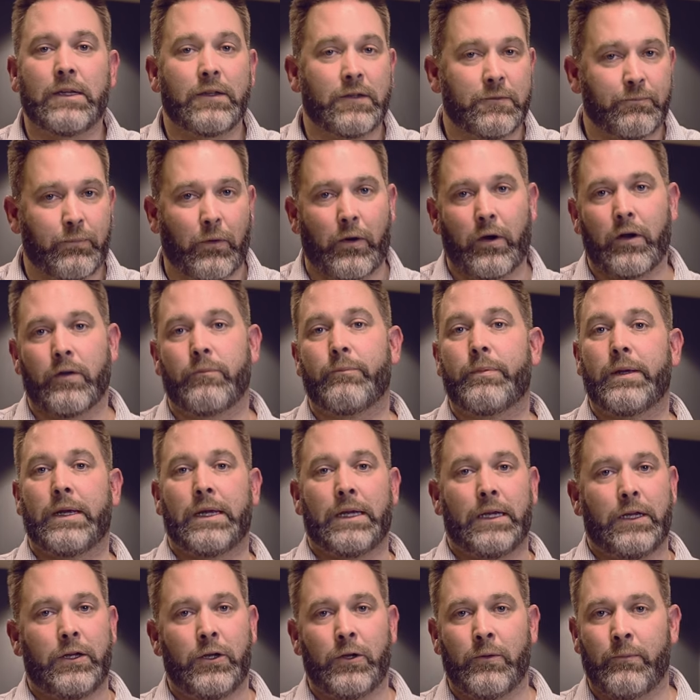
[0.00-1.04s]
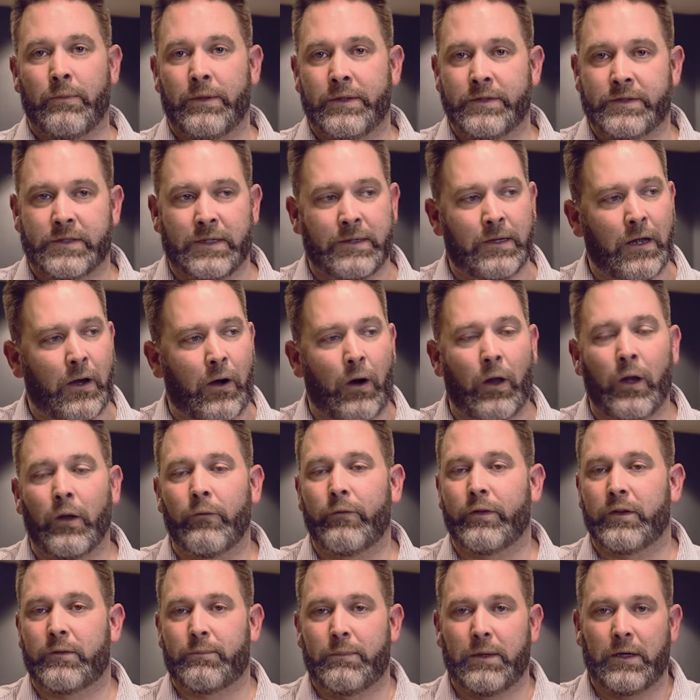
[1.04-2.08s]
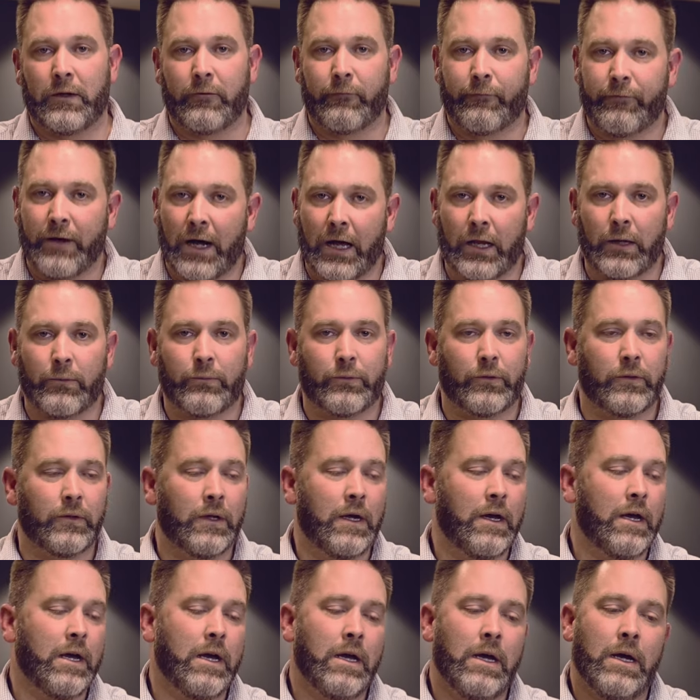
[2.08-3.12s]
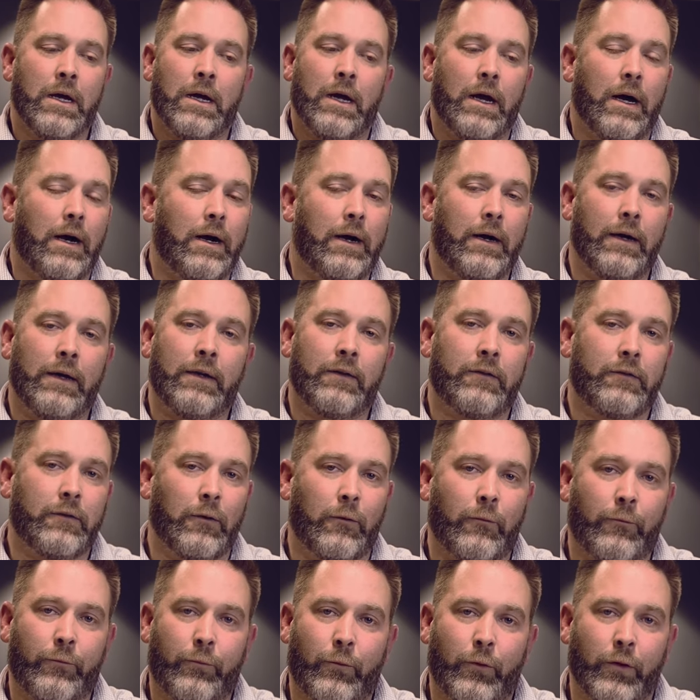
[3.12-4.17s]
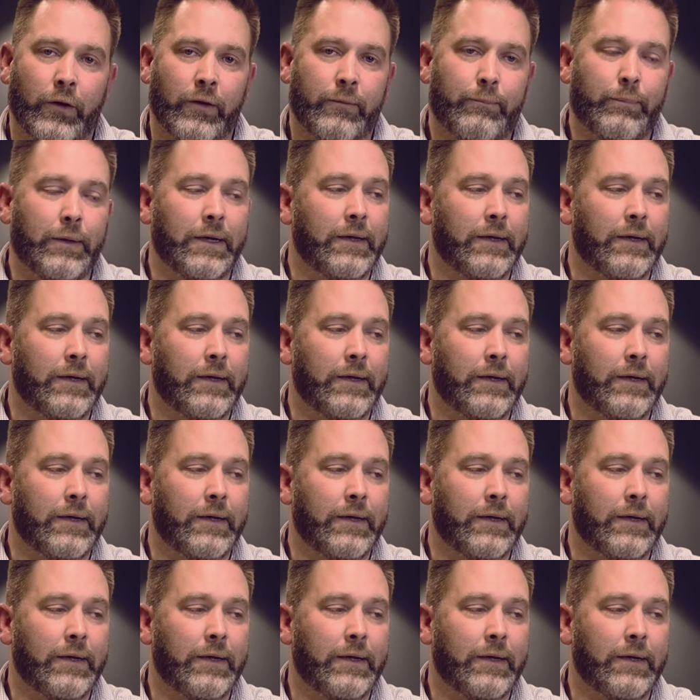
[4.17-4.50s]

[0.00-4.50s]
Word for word: That's part of being humans and all of us being fallible uh, and so forth.